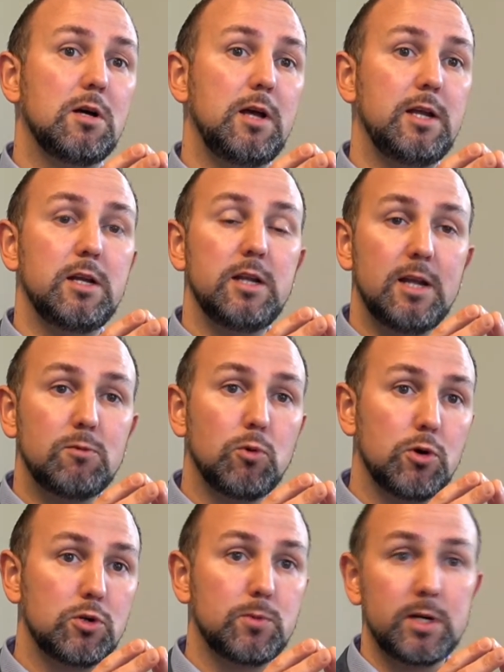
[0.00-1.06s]
and their
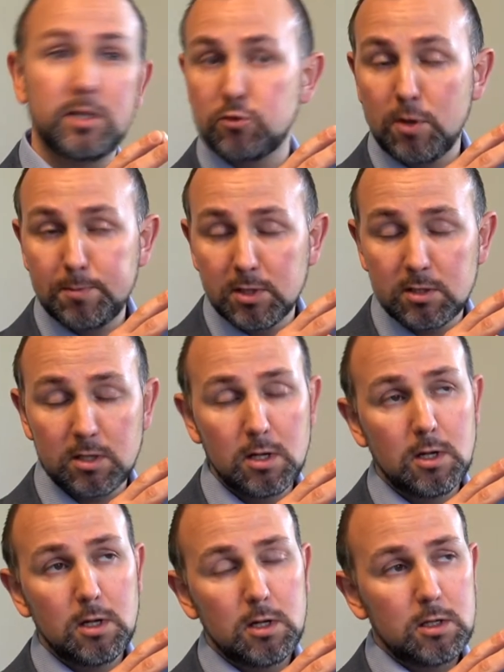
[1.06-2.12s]
networks were disrupted.
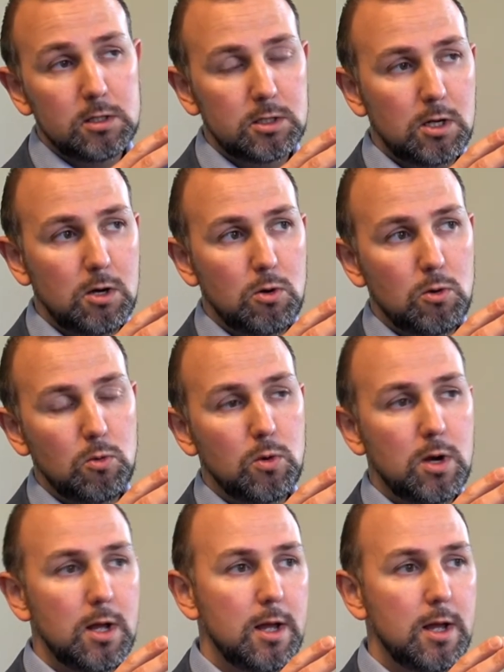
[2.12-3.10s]
So,